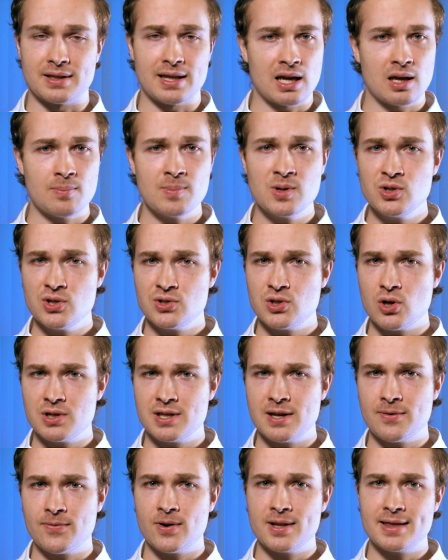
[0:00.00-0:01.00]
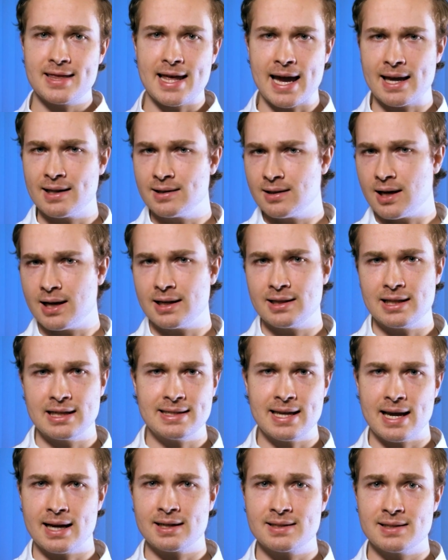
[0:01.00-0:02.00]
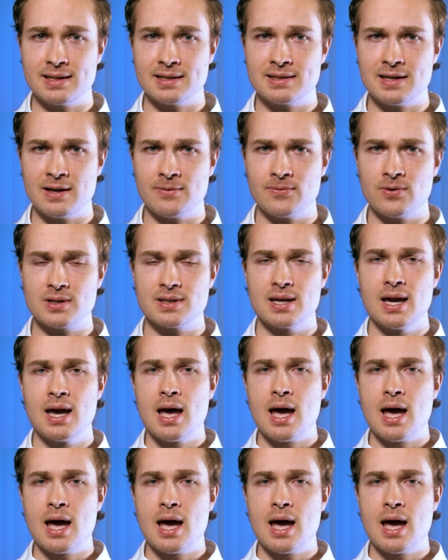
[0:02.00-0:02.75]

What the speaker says: The images are different, the headline, the text is different.